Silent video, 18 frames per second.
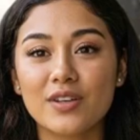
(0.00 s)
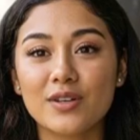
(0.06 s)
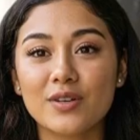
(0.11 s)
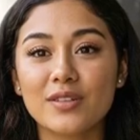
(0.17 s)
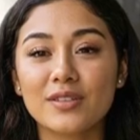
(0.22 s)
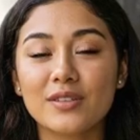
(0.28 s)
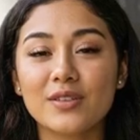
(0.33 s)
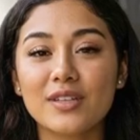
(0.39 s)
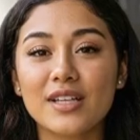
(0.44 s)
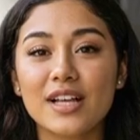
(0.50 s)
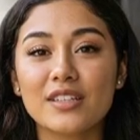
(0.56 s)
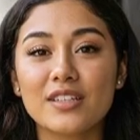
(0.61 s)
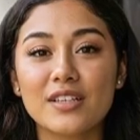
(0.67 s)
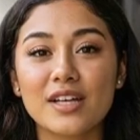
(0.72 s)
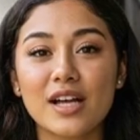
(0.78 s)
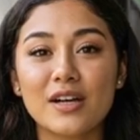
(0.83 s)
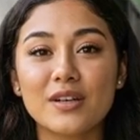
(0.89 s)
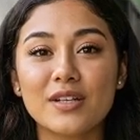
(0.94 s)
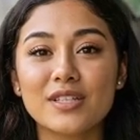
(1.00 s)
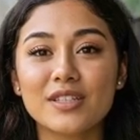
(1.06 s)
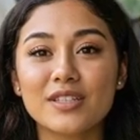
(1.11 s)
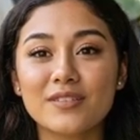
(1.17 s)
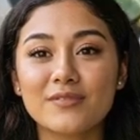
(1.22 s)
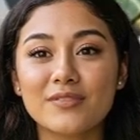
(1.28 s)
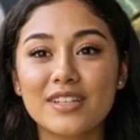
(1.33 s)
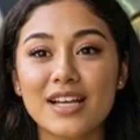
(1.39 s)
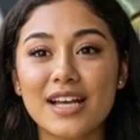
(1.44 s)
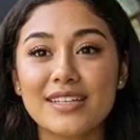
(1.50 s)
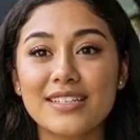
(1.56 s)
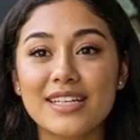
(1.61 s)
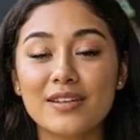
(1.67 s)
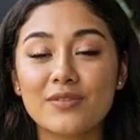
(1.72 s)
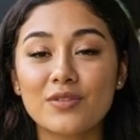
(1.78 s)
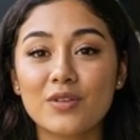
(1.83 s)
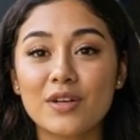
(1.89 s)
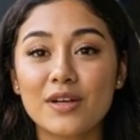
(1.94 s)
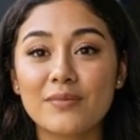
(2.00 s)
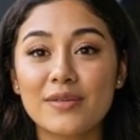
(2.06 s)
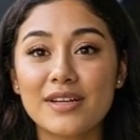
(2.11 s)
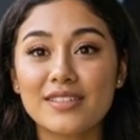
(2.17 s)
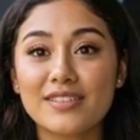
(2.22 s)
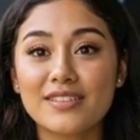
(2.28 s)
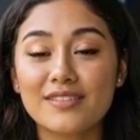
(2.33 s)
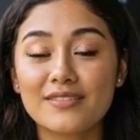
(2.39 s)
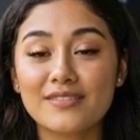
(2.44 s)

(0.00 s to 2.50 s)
you $300 for that same treatment.